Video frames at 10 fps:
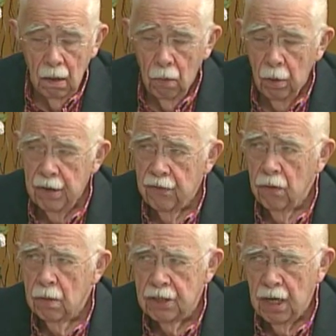What is
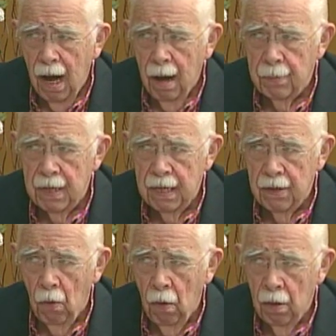your job in
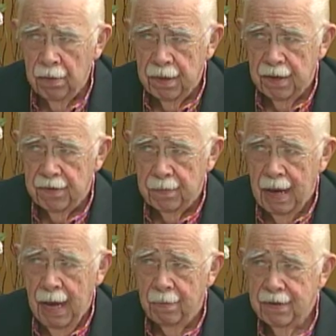all this,
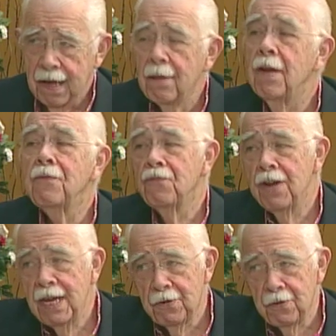ma'am? And
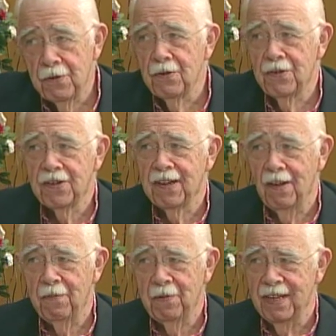reintroduce yourself,
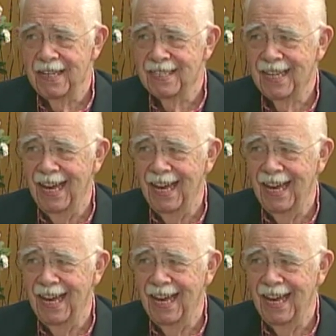please.